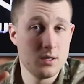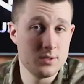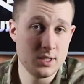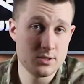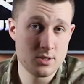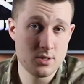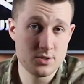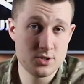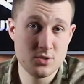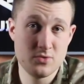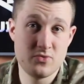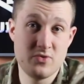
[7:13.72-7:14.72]
These are
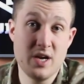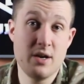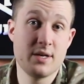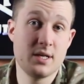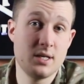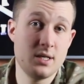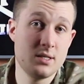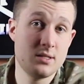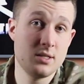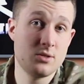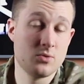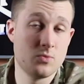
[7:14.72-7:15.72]
also very
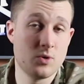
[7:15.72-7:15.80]
easy to